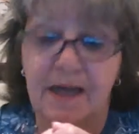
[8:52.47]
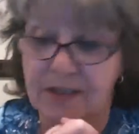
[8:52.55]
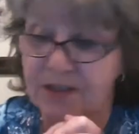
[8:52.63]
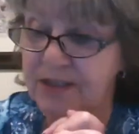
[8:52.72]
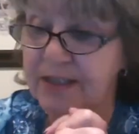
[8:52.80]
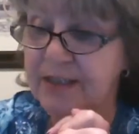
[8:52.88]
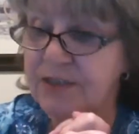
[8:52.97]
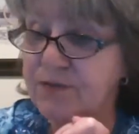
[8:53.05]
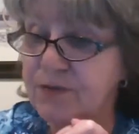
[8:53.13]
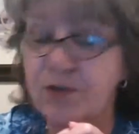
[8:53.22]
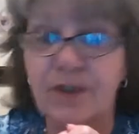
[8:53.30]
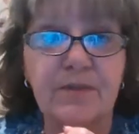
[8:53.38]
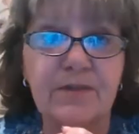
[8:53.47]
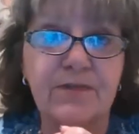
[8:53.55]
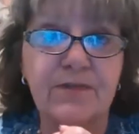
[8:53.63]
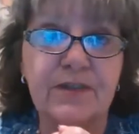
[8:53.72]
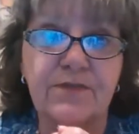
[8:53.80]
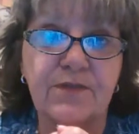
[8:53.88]
So thanks for joining me
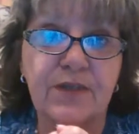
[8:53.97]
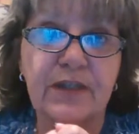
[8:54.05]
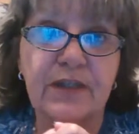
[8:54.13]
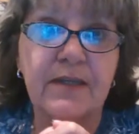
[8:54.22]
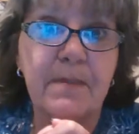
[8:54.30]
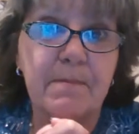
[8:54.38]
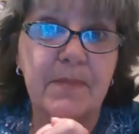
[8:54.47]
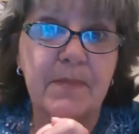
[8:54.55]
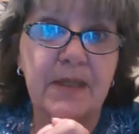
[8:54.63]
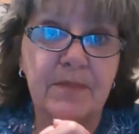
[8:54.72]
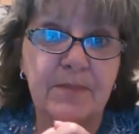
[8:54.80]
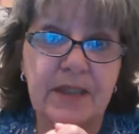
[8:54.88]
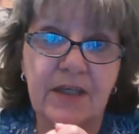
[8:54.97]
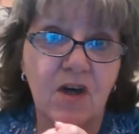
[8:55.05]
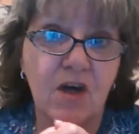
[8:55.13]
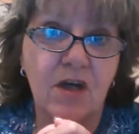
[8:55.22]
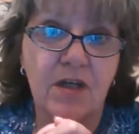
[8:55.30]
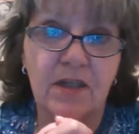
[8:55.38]
for this very mini, mini
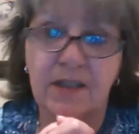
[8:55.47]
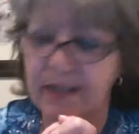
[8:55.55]
haul.